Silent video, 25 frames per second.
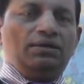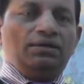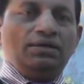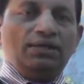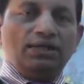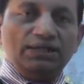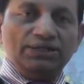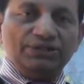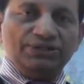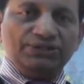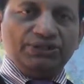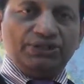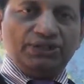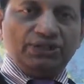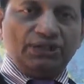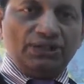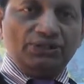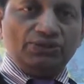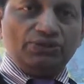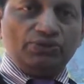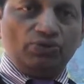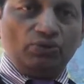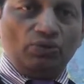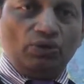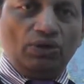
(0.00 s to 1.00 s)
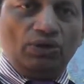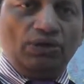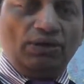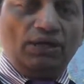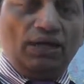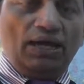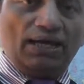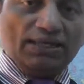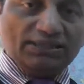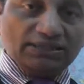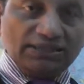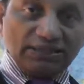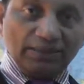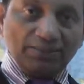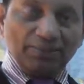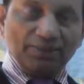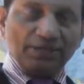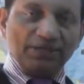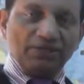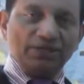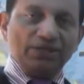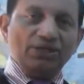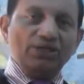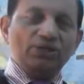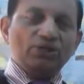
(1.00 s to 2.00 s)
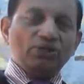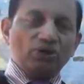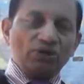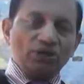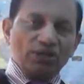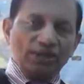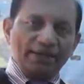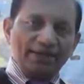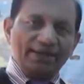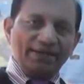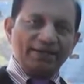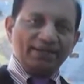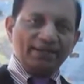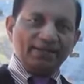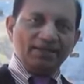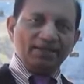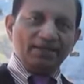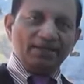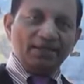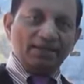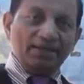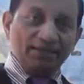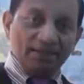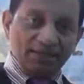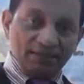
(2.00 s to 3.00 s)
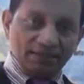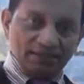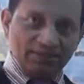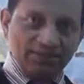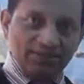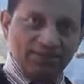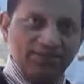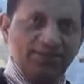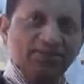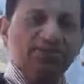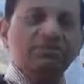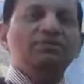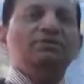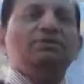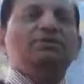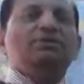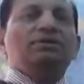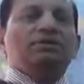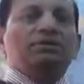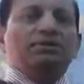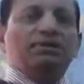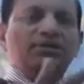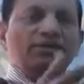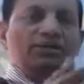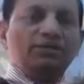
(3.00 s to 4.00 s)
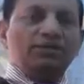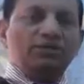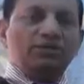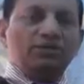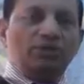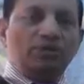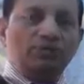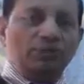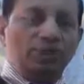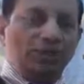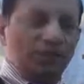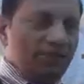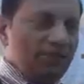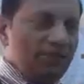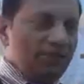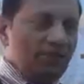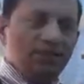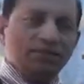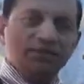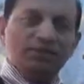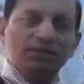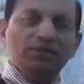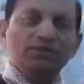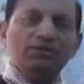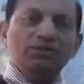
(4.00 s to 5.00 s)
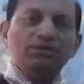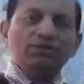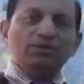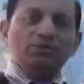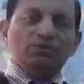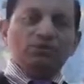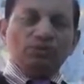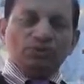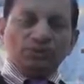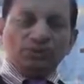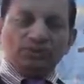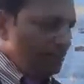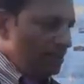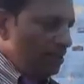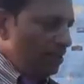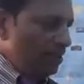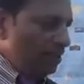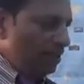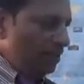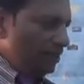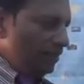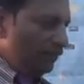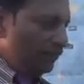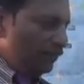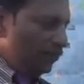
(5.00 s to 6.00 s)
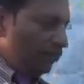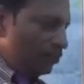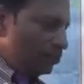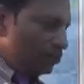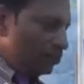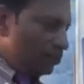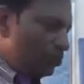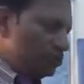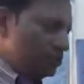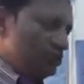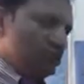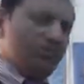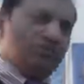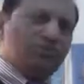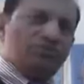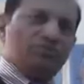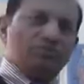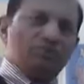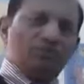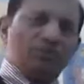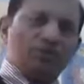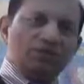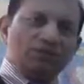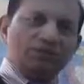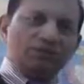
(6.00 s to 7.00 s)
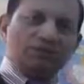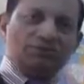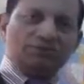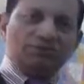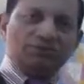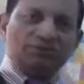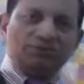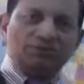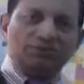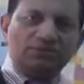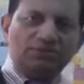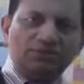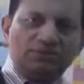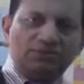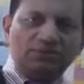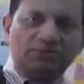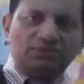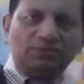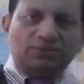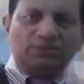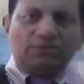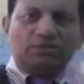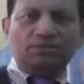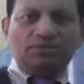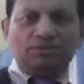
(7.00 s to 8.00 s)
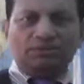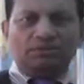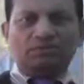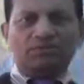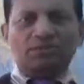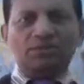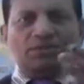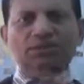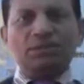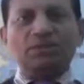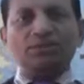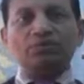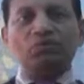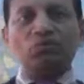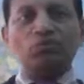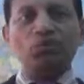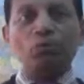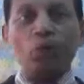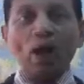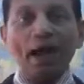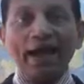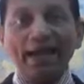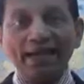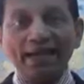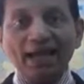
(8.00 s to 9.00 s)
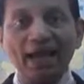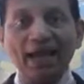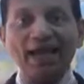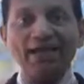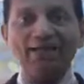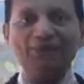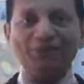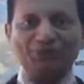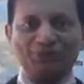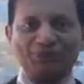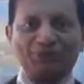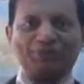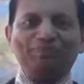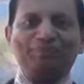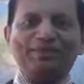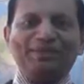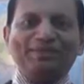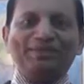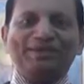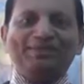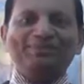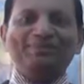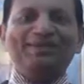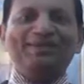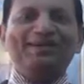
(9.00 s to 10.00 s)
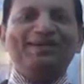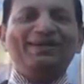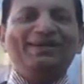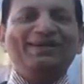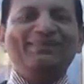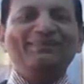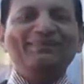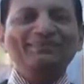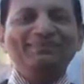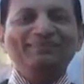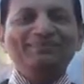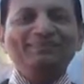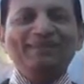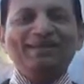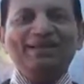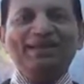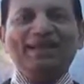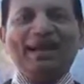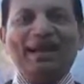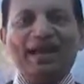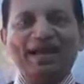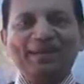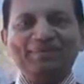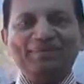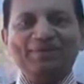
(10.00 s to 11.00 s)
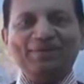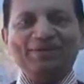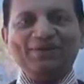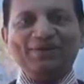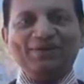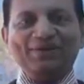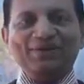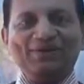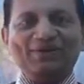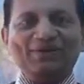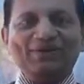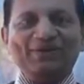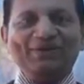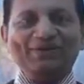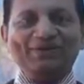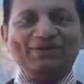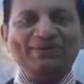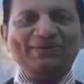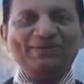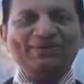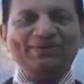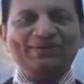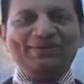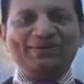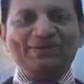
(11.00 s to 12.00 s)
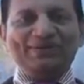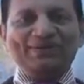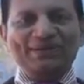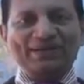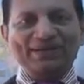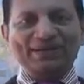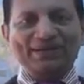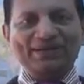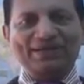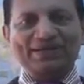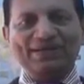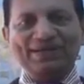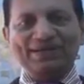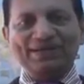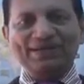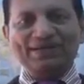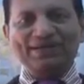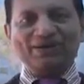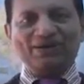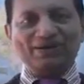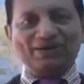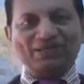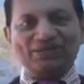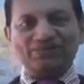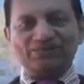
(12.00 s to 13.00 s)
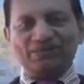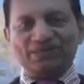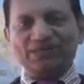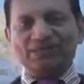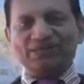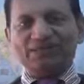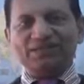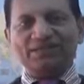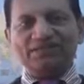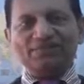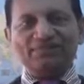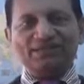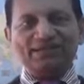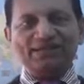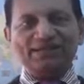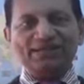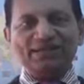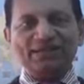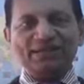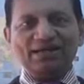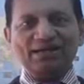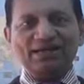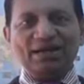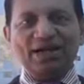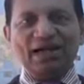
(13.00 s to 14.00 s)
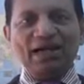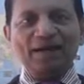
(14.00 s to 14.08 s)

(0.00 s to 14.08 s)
culture and so on, accepting, tolerating, and then getting your work done. So the fourth question was that why I should become the IBN role leader or SVTM leader.